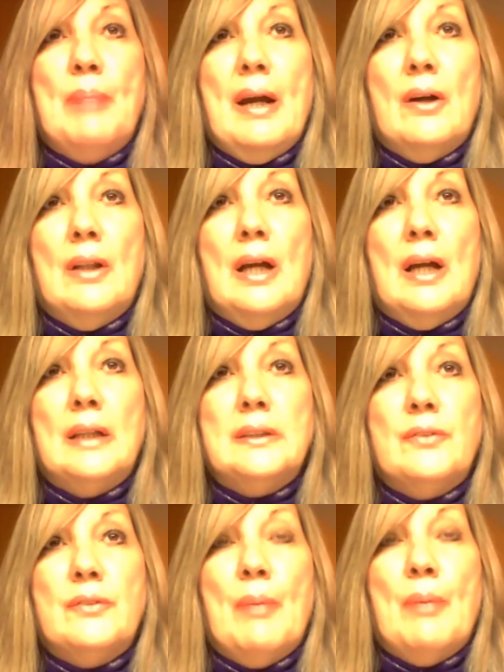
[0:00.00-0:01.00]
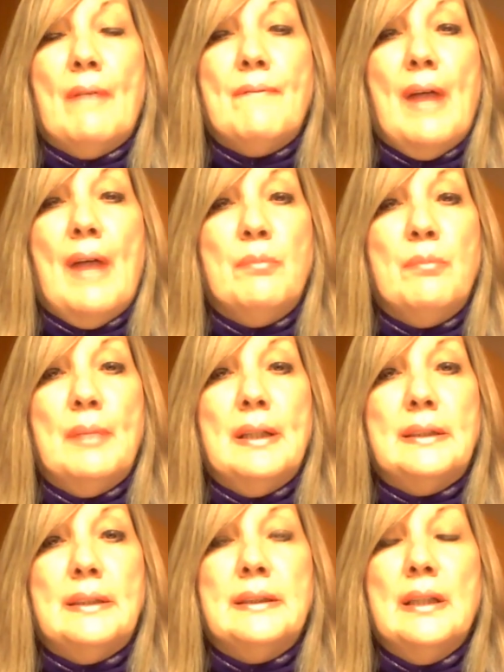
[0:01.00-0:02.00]
paralyzed for about 5
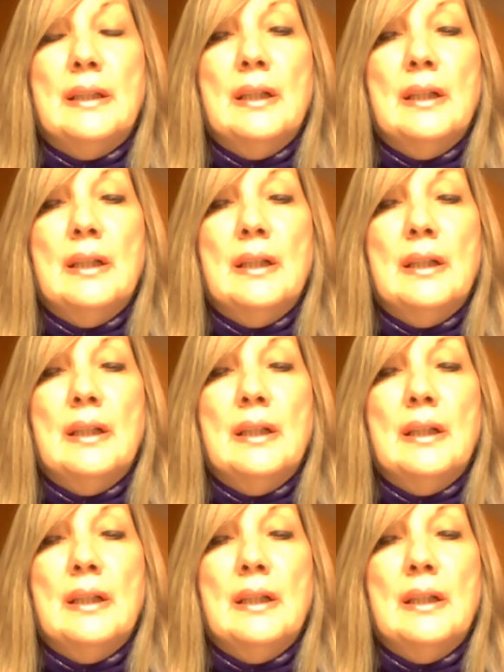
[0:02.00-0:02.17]
minutes